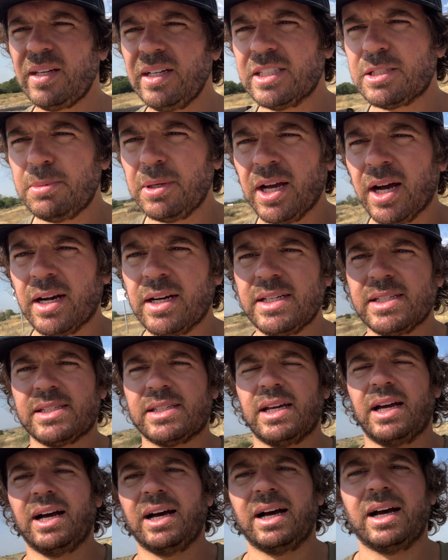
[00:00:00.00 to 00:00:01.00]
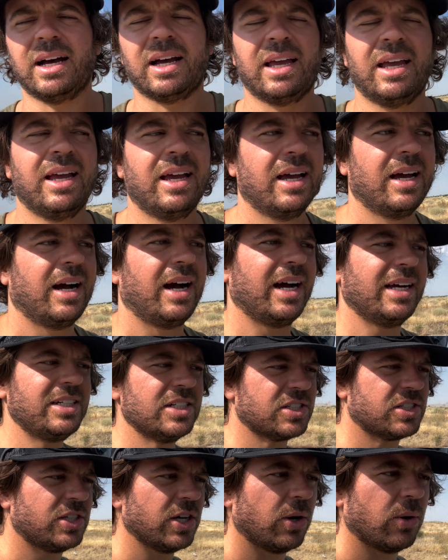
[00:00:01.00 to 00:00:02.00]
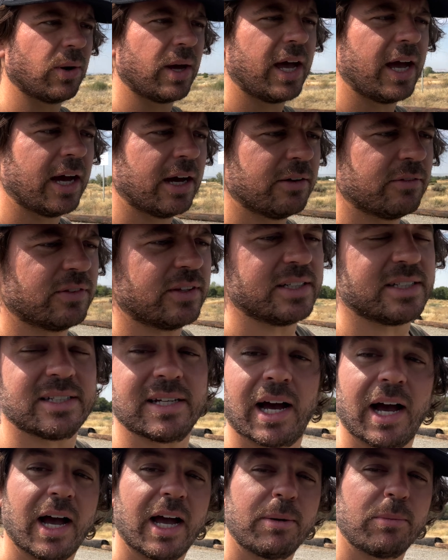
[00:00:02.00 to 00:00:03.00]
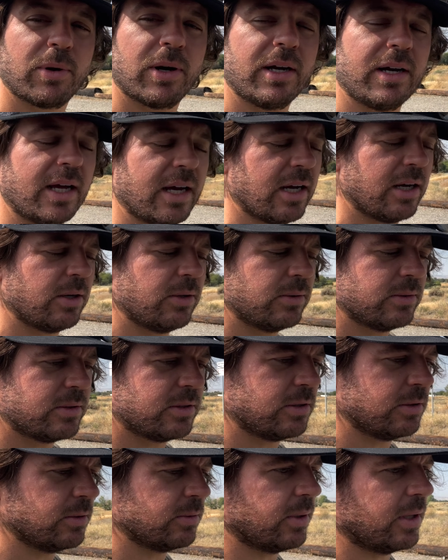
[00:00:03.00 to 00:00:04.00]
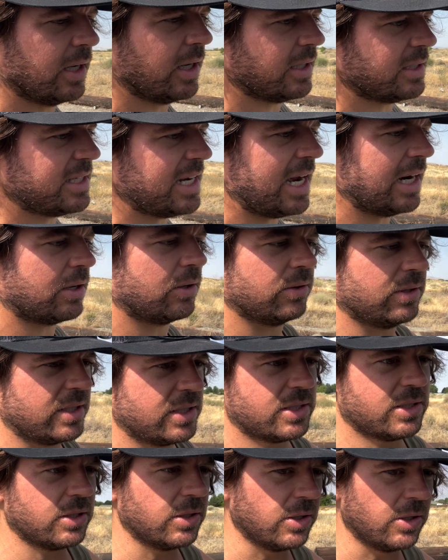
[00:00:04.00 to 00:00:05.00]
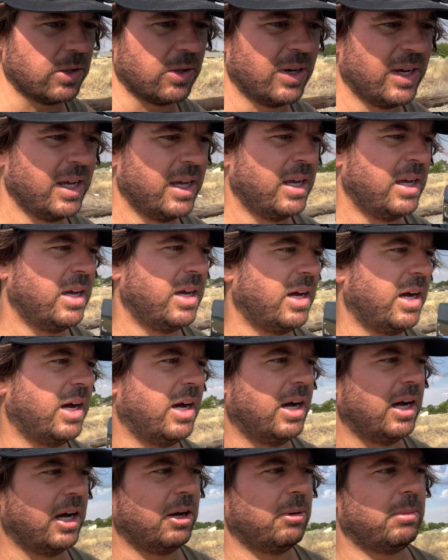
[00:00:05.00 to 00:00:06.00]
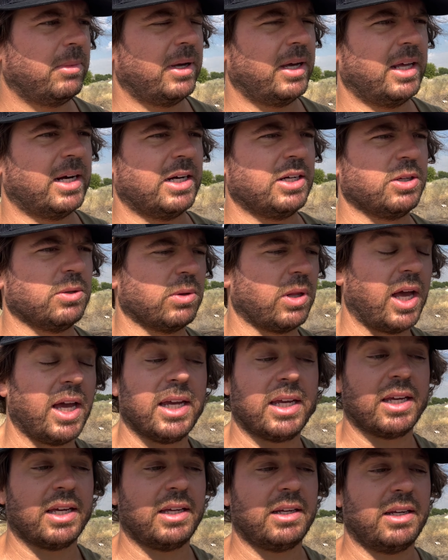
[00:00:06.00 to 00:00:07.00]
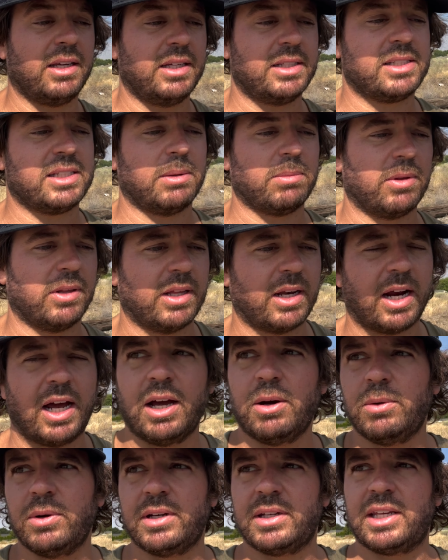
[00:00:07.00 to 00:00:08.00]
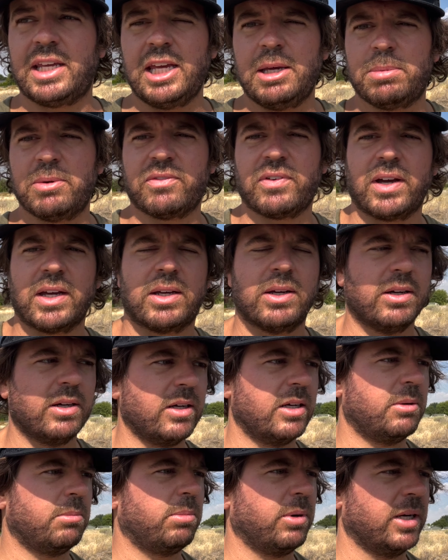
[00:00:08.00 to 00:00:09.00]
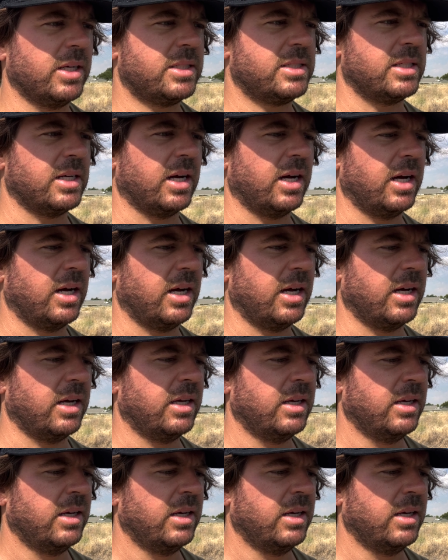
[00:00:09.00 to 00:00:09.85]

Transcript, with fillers: to be honest, uh, I just don't have the time right now to uh, tackle this too. Um, and I do like it. It's something that I would keep if I could, but uh,